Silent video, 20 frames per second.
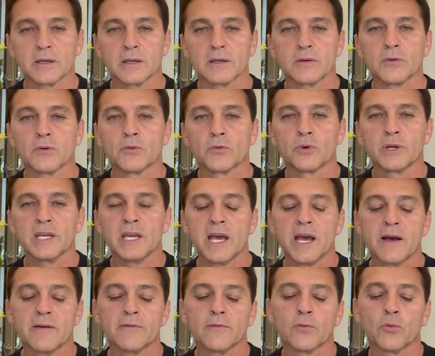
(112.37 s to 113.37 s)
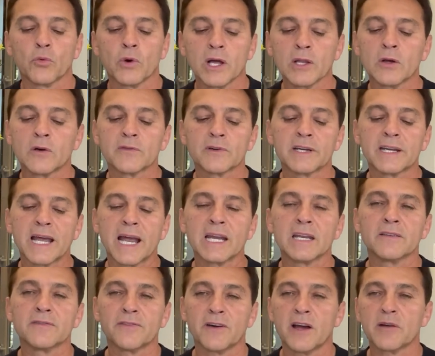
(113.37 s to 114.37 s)
We have well over
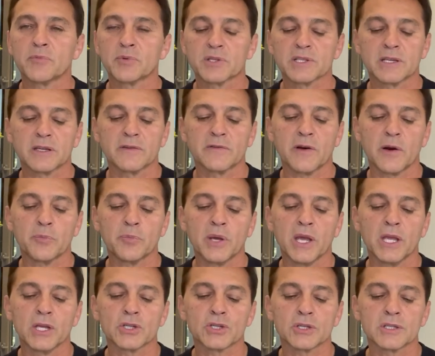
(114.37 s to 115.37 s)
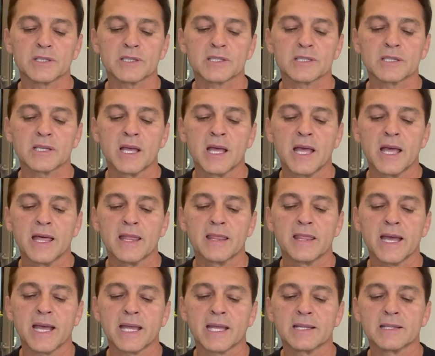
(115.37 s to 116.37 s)
95% of our patients
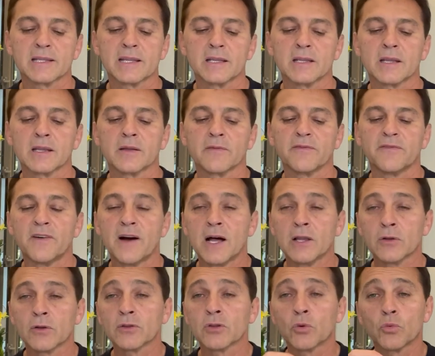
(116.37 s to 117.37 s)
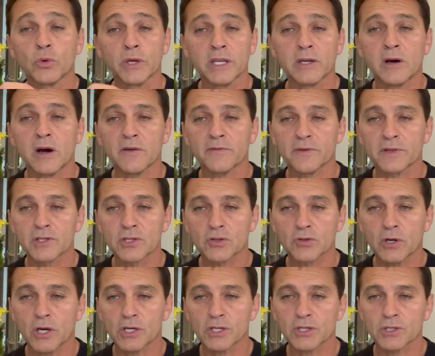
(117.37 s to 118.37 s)
that can follow the wean off
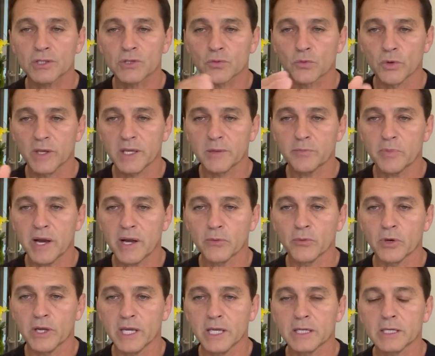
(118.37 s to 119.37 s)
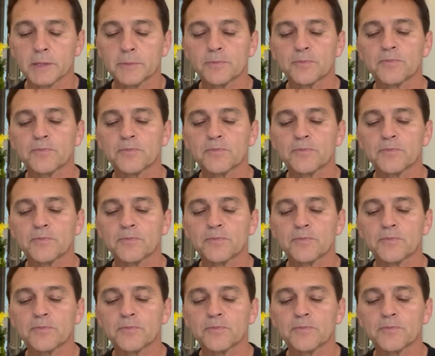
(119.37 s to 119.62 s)
instructions week by week,